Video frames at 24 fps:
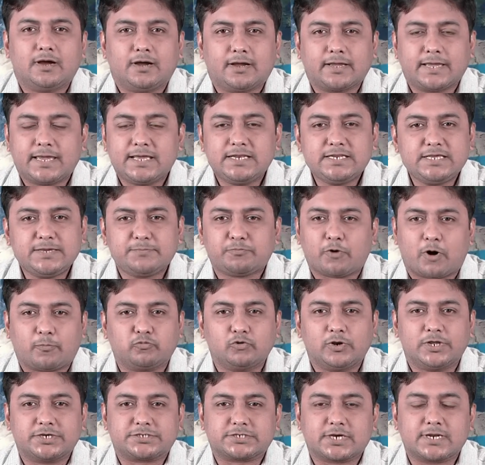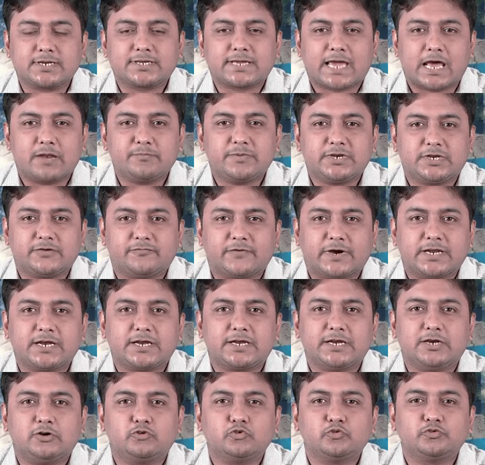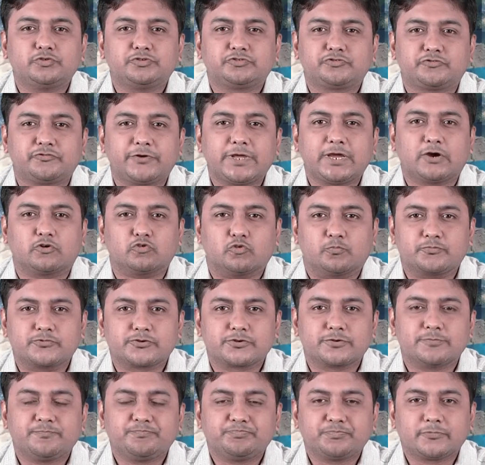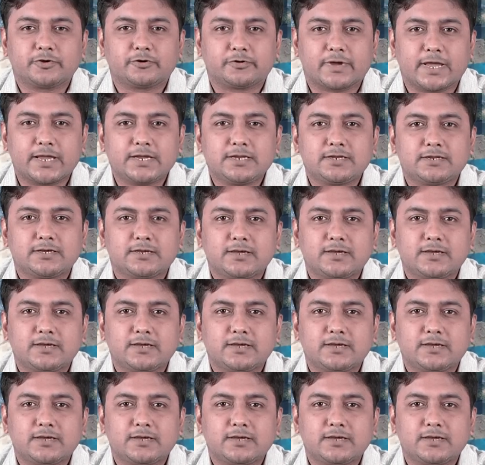any population can be divided into 3 groups, right?